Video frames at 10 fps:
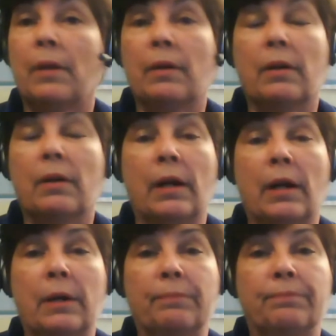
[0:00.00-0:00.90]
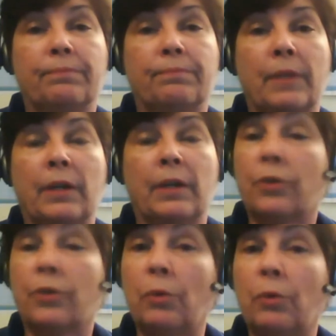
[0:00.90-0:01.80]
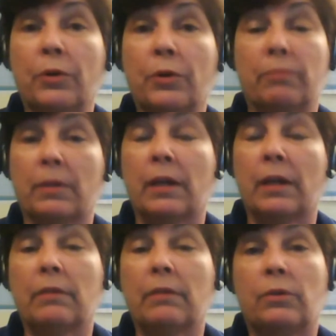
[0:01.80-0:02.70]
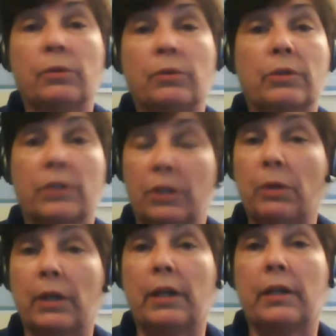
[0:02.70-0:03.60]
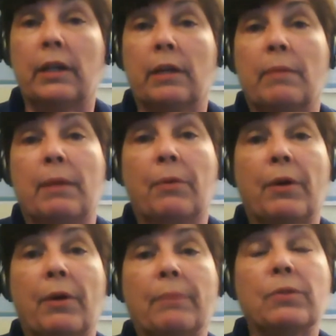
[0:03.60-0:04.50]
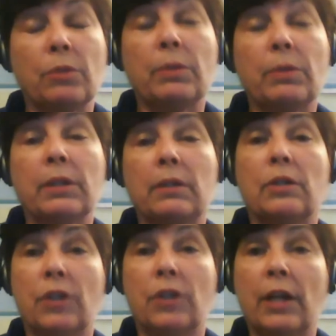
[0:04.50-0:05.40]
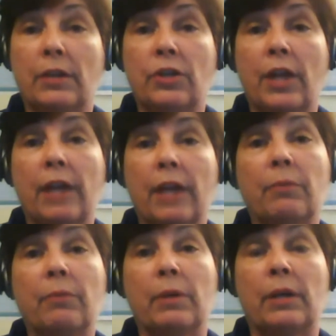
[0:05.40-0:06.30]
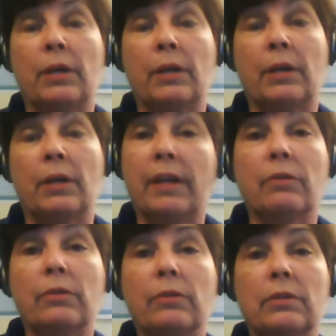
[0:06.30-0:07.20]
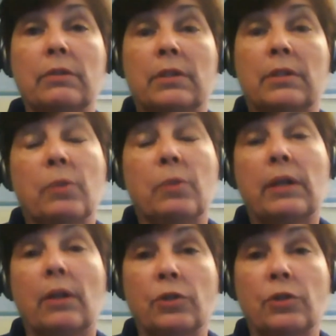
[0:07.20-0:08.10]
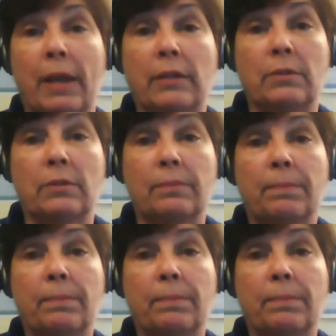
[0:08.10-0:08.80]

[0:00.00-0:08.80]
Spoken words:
um, another coworker had told her she really needed to get a mammogram. So she went and she had one, and they found this quite a large mass.